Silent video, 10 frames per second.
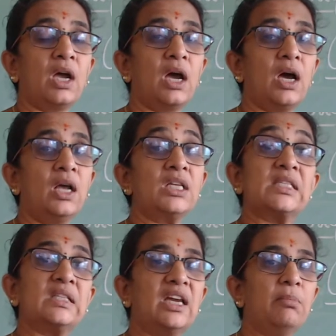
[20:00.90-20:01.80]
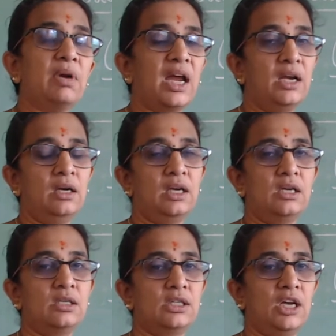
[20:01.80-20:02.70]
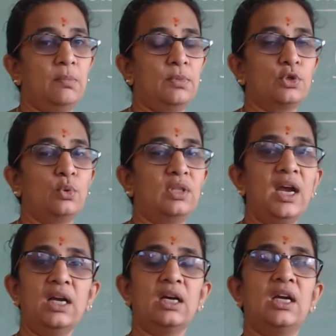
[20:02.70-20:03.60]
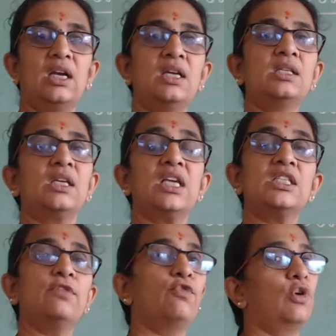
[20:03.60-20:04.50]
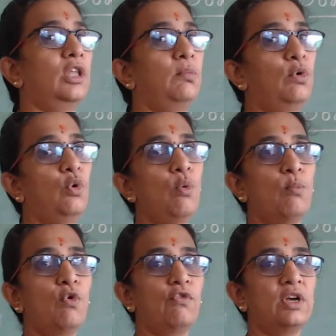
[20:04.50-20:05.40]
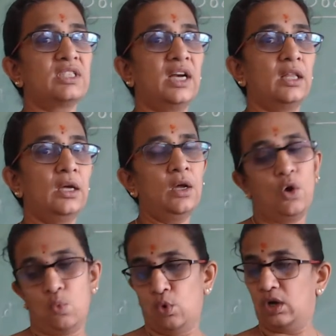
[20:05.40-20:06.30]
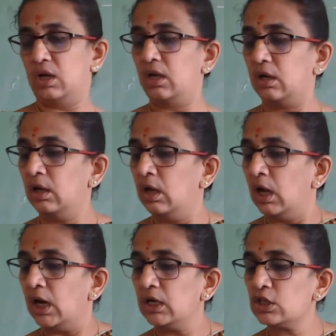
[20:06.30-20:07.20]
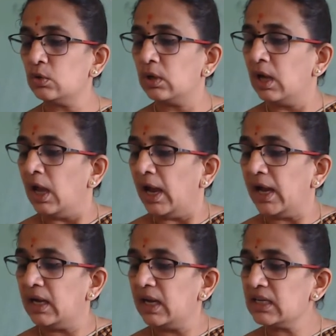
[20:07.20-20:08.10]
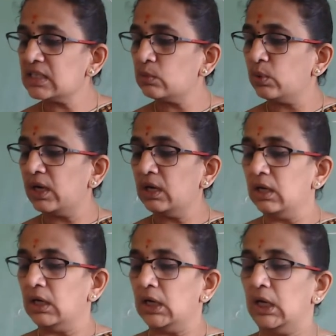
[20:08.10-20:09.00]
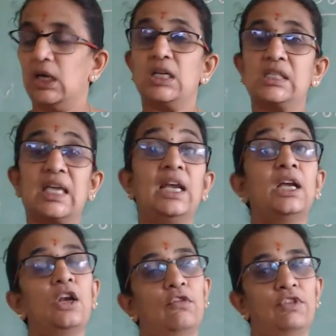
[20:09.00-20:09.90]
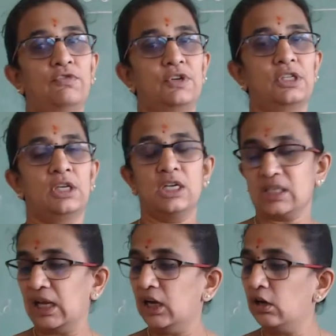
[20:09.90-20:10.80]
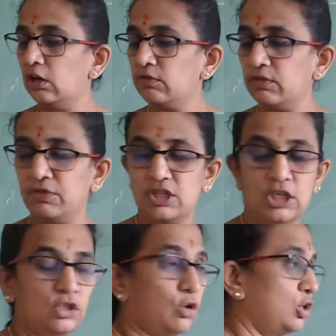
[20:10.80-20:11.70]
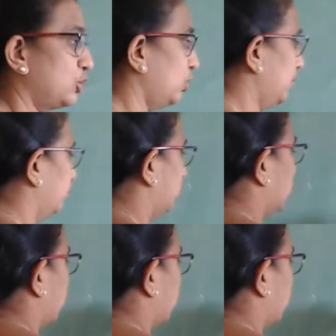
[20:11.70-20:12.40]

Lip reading: are streamlined in shape so that it is easy for them to move inside the water. Understood? And next one, skeleton of the fish. Skeleton of the fish is also, you